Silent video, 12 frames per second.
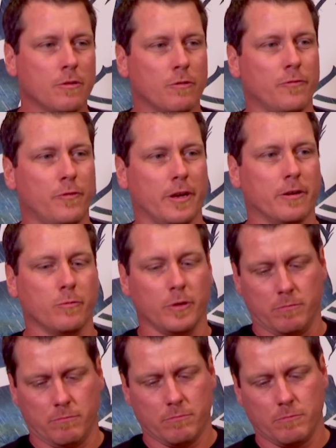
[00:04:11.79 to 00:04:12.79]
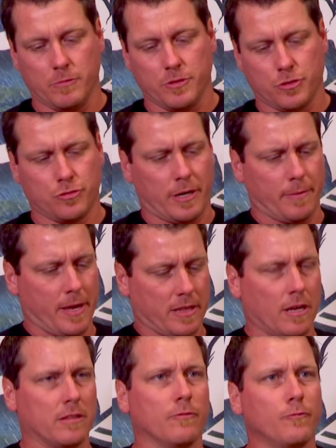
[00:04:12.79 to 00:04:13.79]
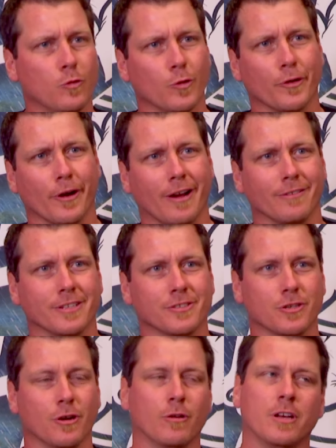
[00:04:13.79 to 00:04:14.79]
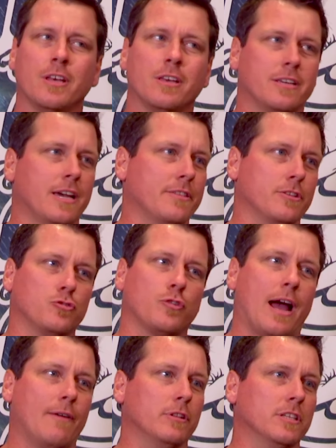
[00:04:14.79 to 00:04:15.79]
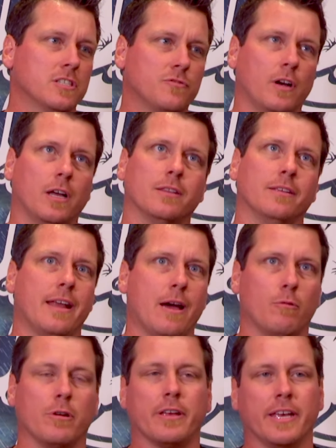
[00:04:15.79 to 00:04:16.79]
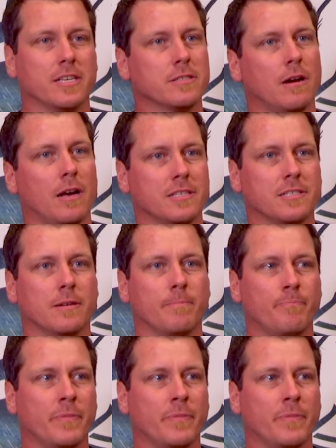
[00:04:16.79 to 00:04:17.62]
We figured we'd just try to make that the foreground. And so, yeah, the travel is fun, the networking is awesome.